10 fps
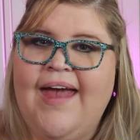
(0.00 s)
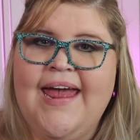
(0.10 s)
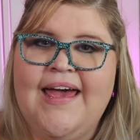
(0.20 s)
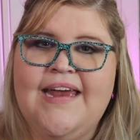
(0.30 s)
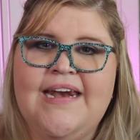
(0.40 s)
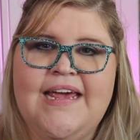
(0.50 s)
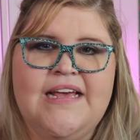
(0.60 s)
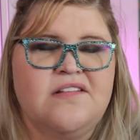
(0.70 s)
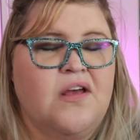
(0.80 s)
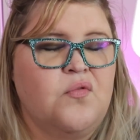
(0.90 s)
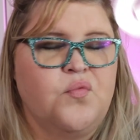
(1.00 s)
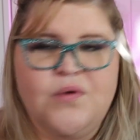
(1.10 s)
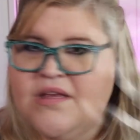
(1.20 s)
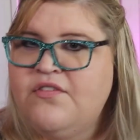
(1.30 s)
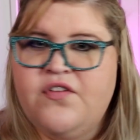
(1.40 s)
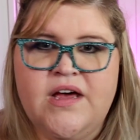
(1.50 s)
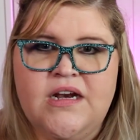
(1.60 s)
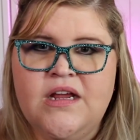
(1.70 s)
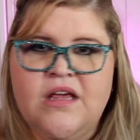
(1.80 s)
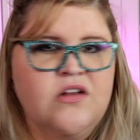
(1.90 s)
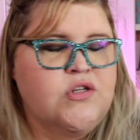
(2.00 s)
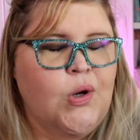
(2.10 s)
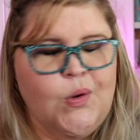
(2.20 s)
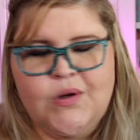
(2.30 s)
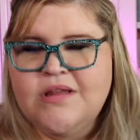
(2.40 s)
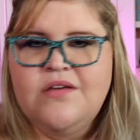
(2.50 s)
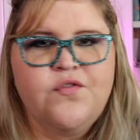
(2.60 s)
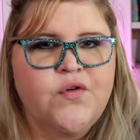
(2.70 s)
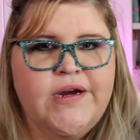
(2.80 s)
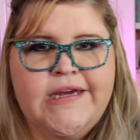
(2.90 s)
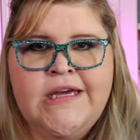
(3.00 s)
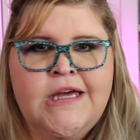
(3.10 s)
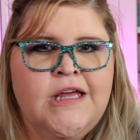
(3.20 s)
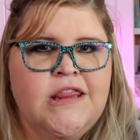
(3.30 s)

and it's a really fun, totally free.